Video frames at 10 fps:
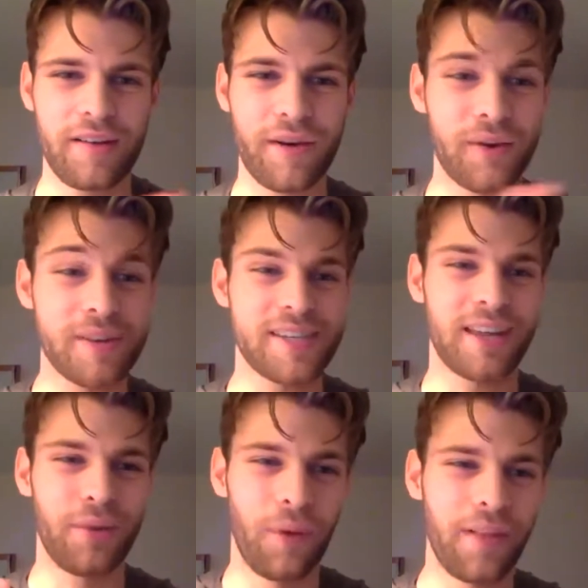focus
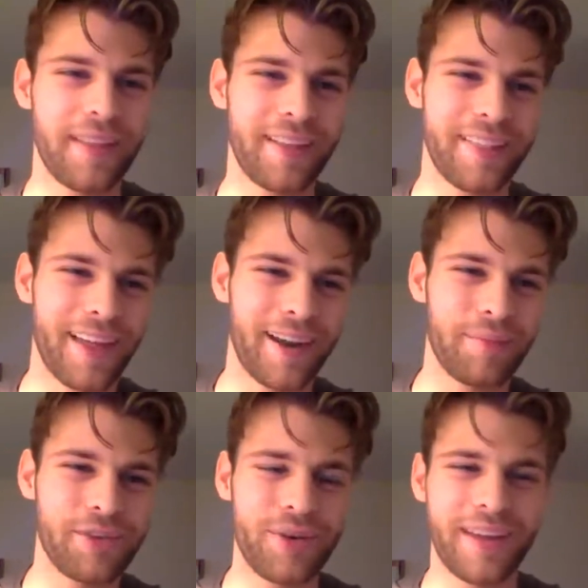on the one thing that
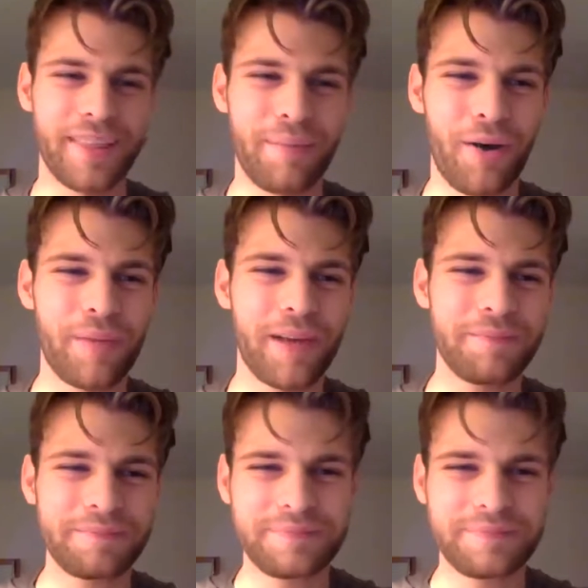I'm doing in the moment.